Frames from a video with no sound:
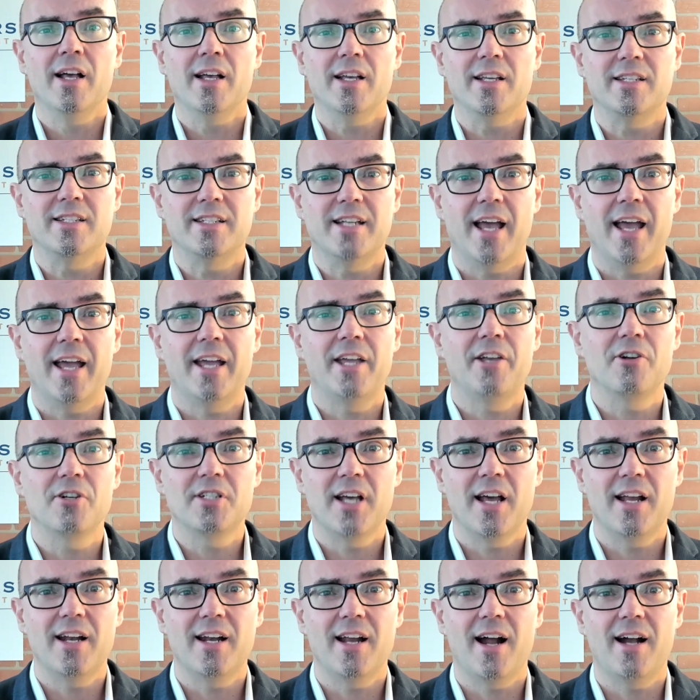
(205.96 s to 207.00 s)
is take your
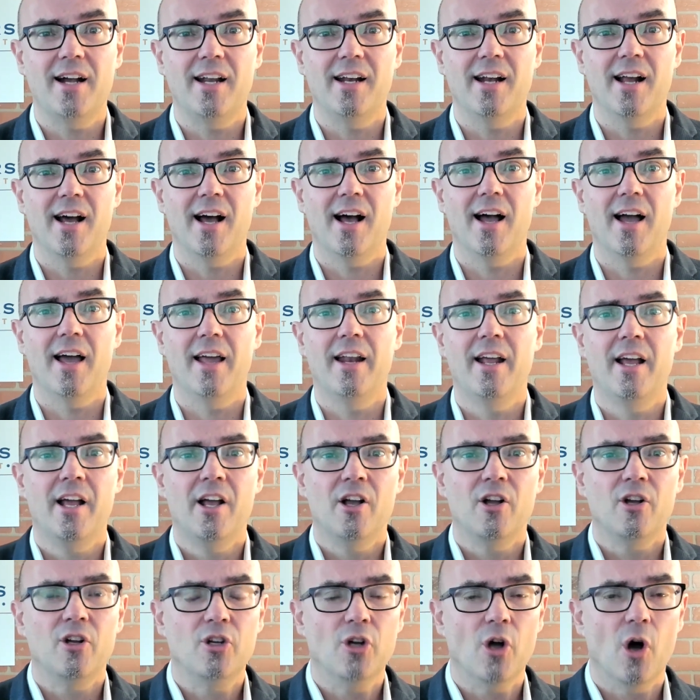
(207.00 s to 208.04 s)
1099,
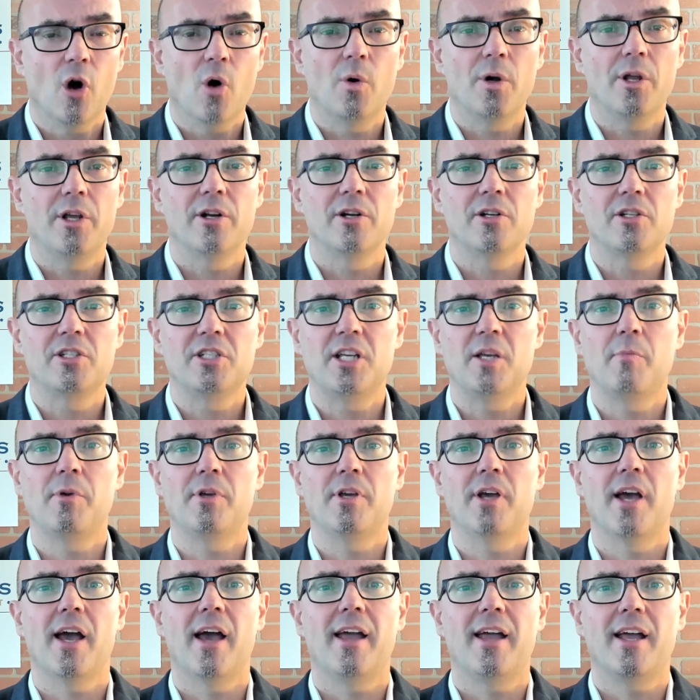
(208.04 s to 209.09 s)
go to your
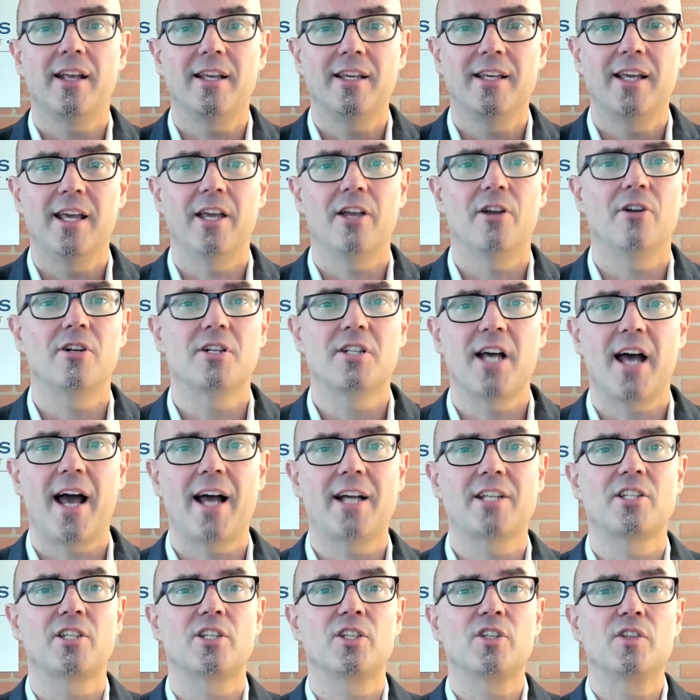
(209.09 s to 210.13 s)
CPA, and get your
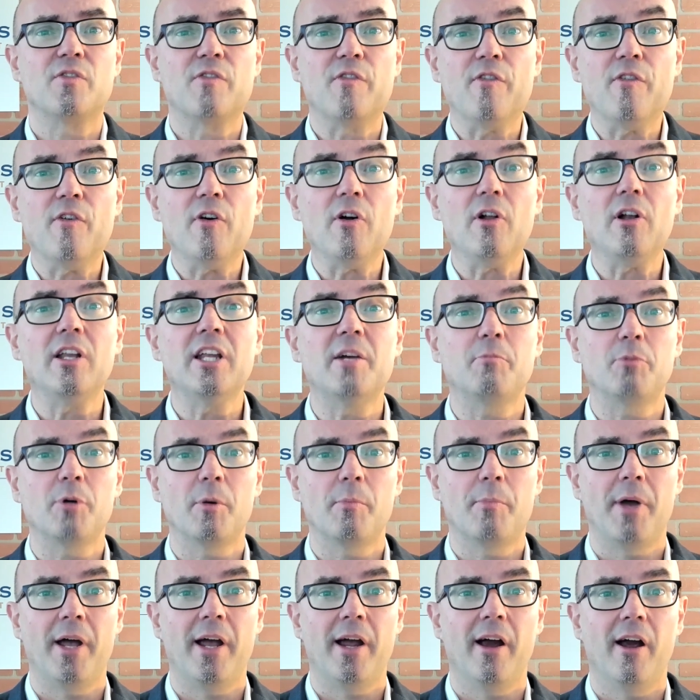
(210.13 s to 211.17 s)
taxes fully
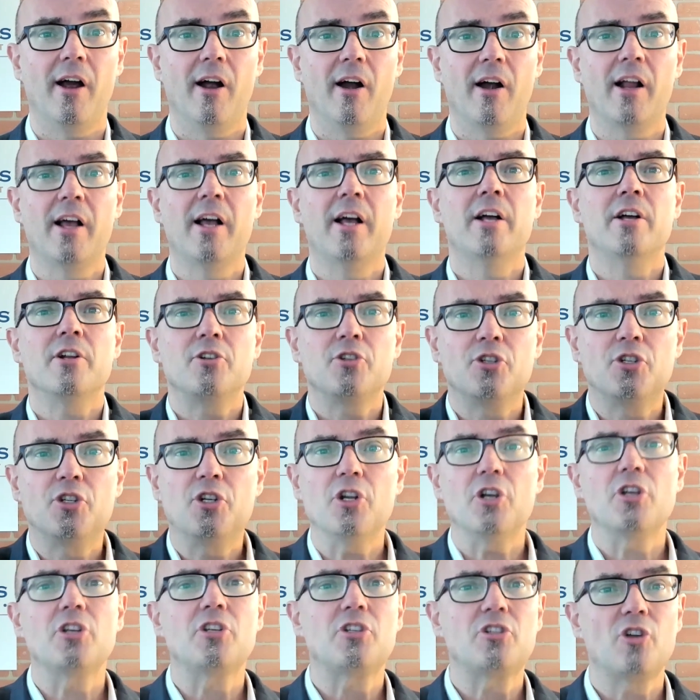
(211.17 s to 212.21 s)
prepared.
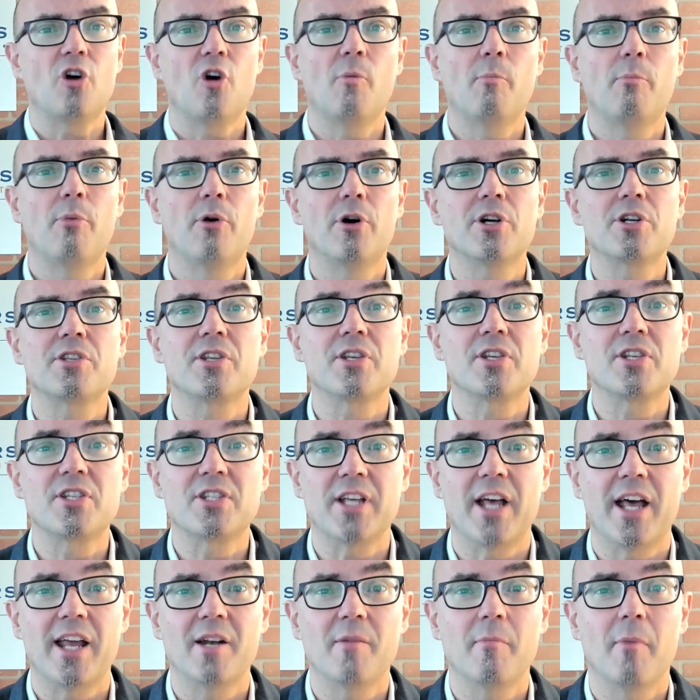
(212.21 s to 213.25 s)
Just don't push the
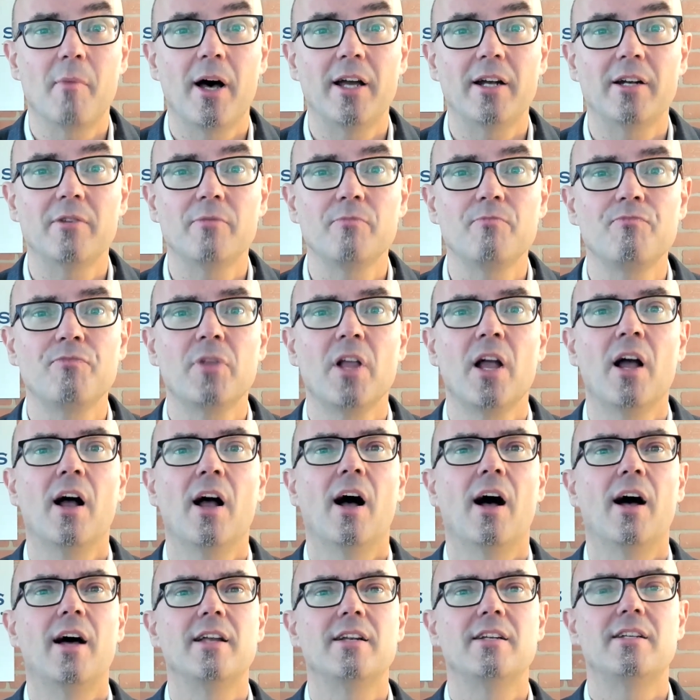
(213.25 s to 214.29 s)
send button
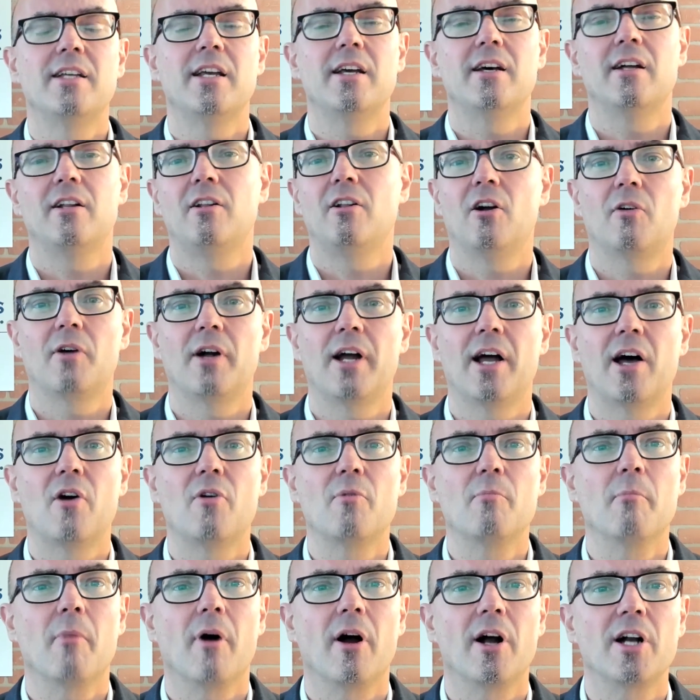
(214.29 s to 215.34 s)
until
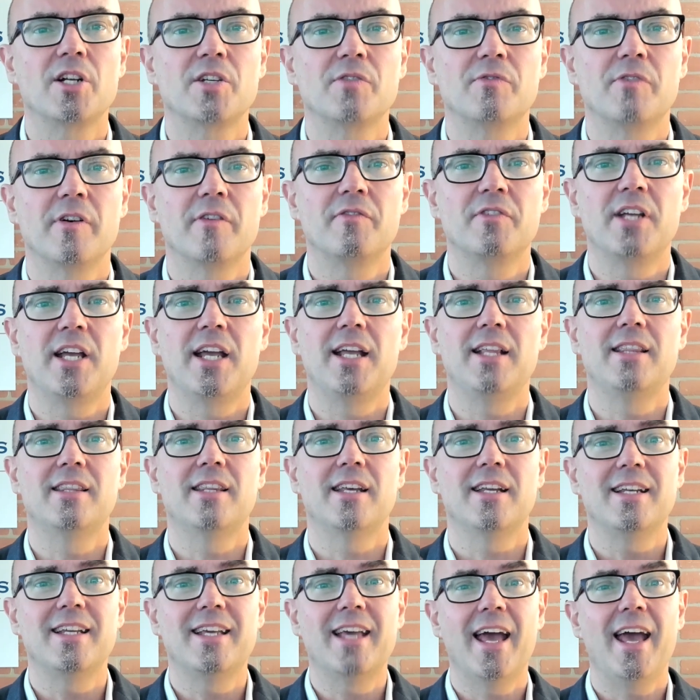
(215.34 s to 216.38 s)
around March 15th
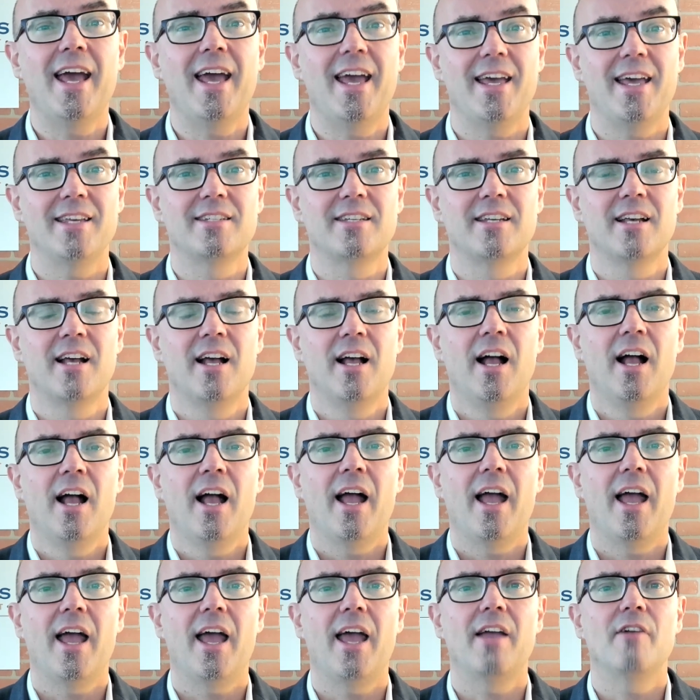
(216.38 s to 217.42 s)
in case
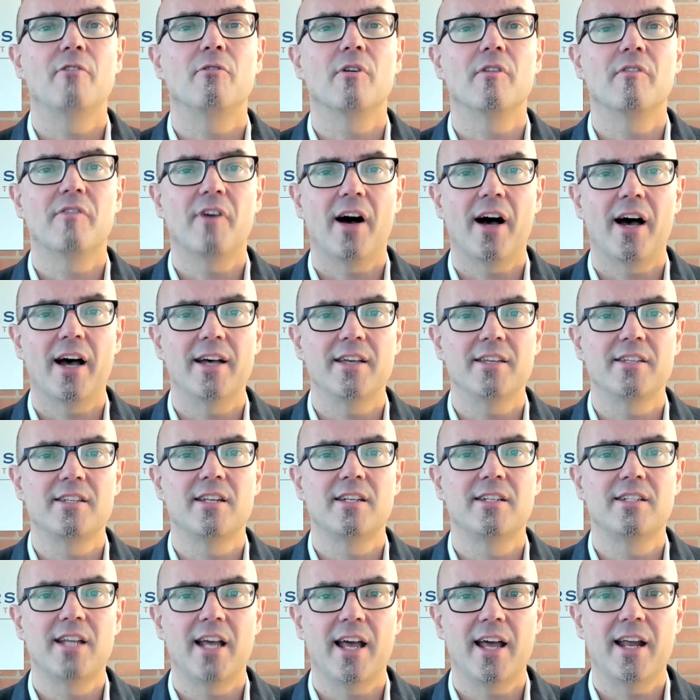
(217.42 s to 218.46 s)
a
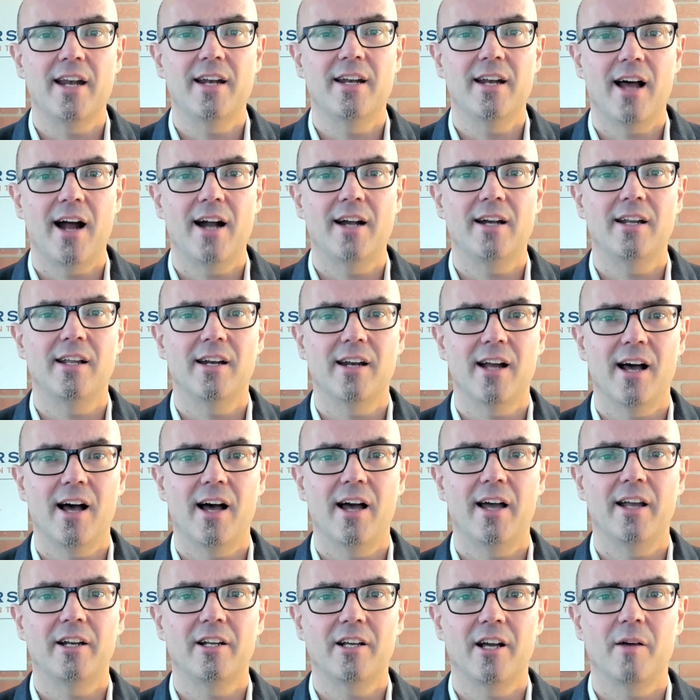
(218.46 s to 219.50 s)
revised
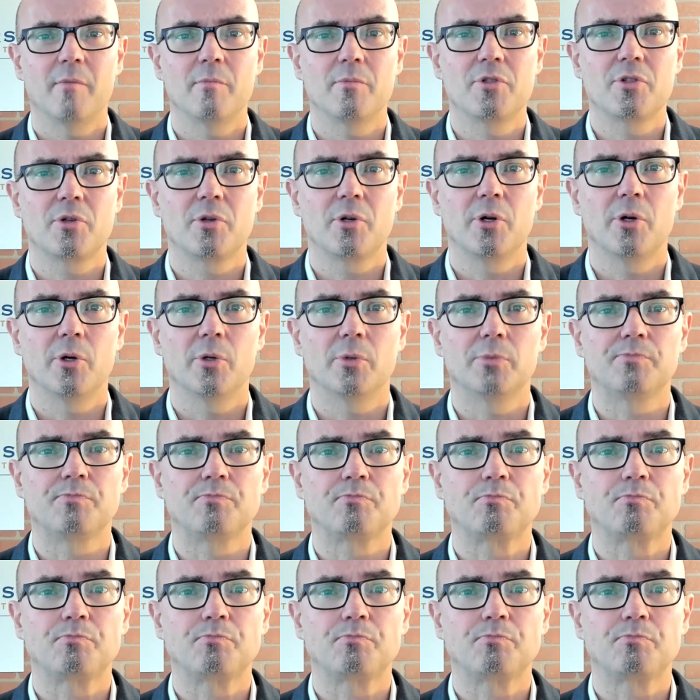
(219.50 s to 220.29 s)
1099 comes through.